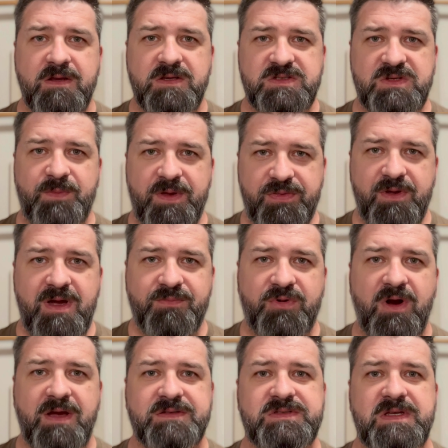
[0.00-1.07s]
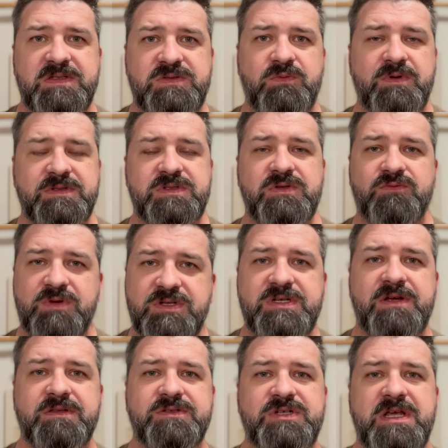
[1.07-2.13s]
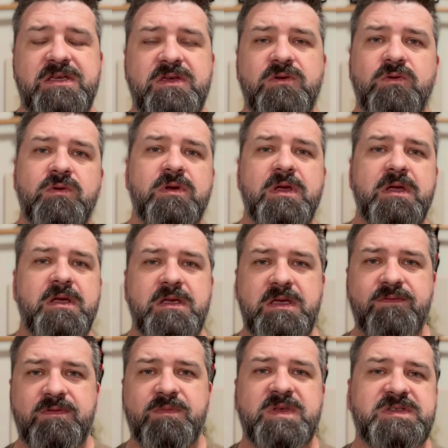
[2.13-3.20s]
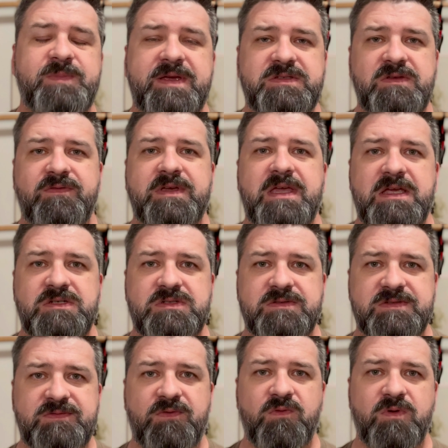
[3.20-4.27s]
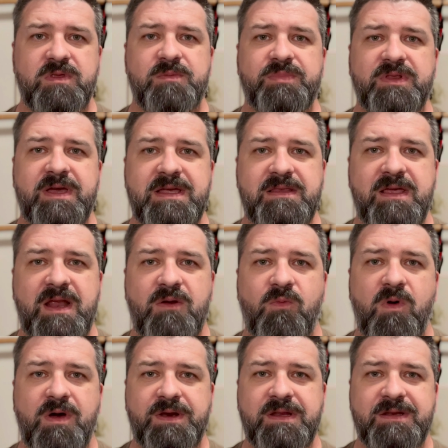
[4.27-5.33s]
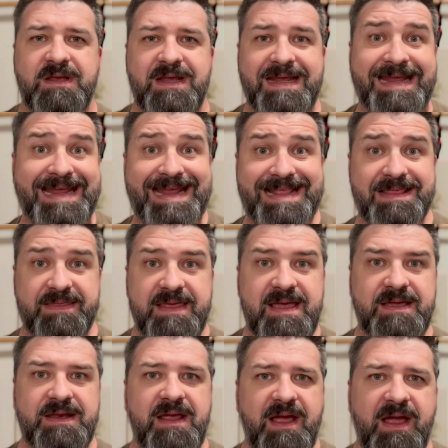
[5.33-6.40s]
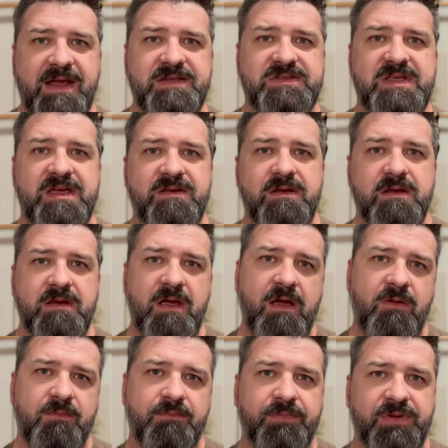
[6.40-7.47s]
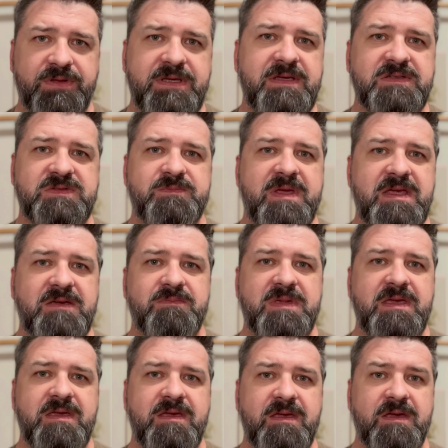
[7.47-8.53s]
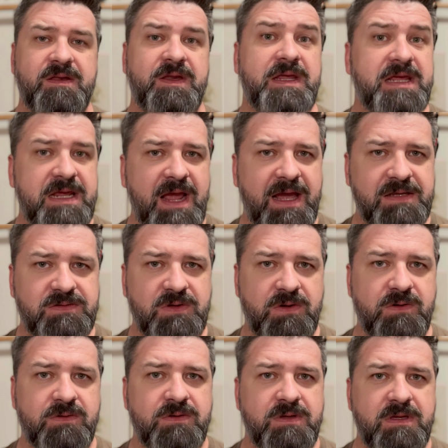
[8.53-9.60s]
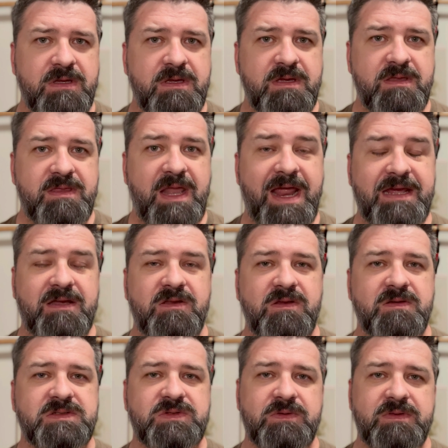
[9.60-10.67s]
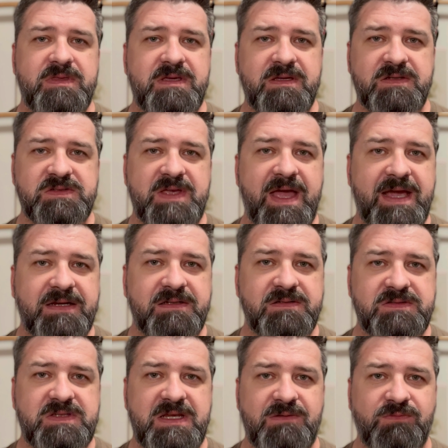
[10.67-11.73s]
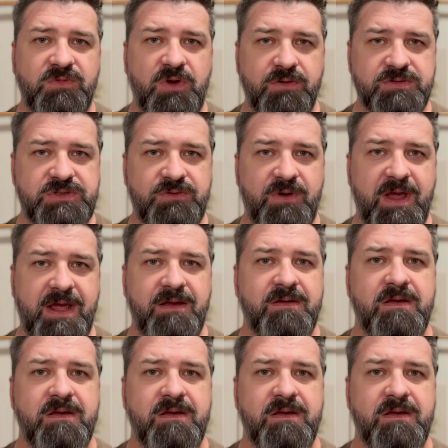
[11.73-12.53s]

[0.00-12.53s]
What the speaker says: So my thought process was to reach out to JKOO, give them the specifications for the blade that I wanted, and then I said, please make me an iaito that I can use with the exact same koshirae.